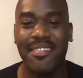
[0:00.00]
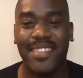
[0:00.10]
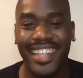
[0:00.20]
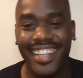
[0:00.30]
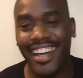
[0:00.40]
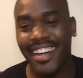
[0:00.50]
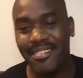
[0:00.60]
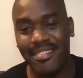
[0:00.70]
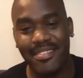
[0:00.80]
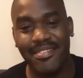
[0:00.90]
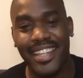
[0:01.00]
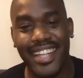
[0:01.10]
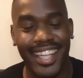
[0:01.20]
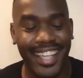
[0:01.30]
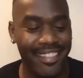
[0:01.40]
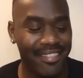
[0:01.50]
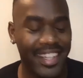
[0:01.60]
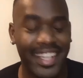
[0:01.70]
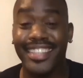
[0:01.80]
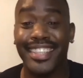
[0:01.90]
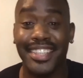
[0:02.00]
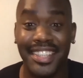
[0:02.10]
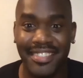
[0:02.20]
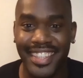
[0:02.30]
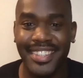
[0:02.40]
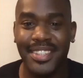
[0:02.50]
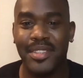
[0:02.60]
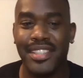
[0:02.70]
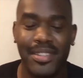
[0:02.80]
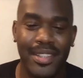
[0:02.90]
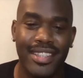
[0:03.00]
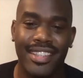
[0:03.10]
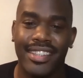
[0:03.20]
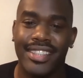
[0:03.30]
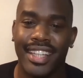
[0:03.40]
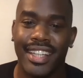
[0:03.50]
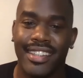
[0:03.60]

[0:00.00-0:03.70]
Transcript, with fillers: but um, very, very little, very little resources. Yeah.